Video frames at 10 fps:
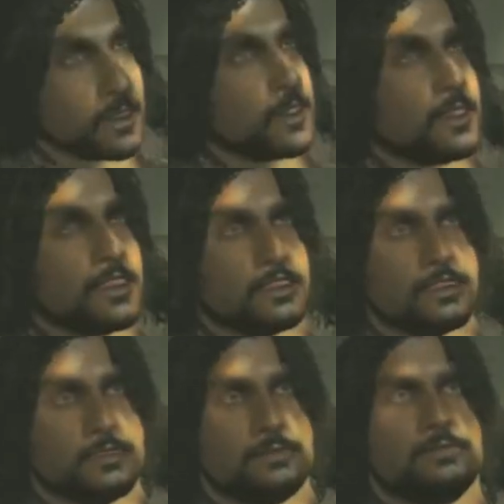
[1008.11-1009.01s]
Yes,
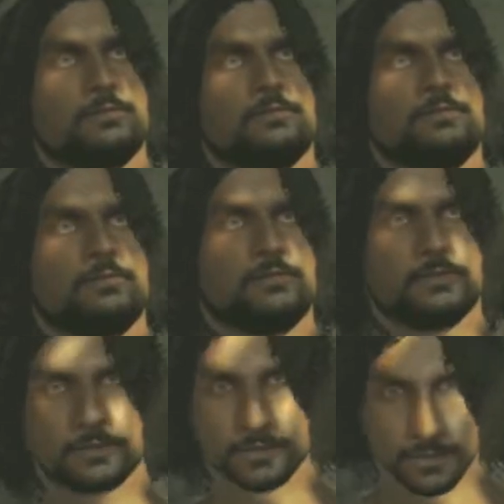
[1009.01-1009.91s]

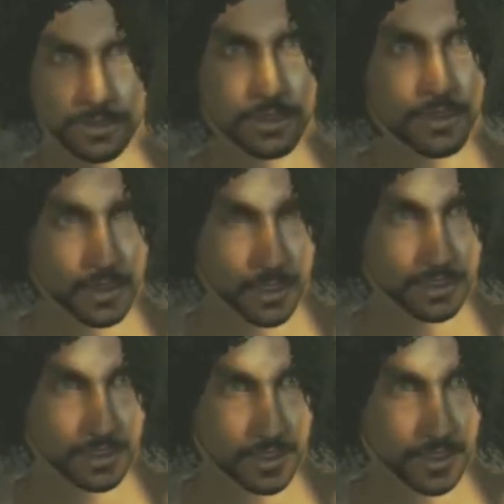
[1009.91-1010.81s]
there is
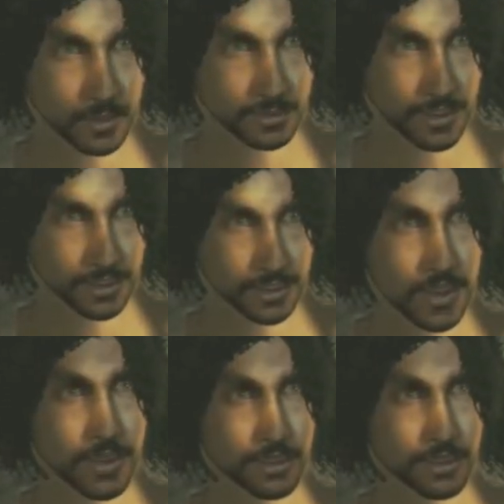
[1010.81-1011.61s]
an Elliot Maslow on this.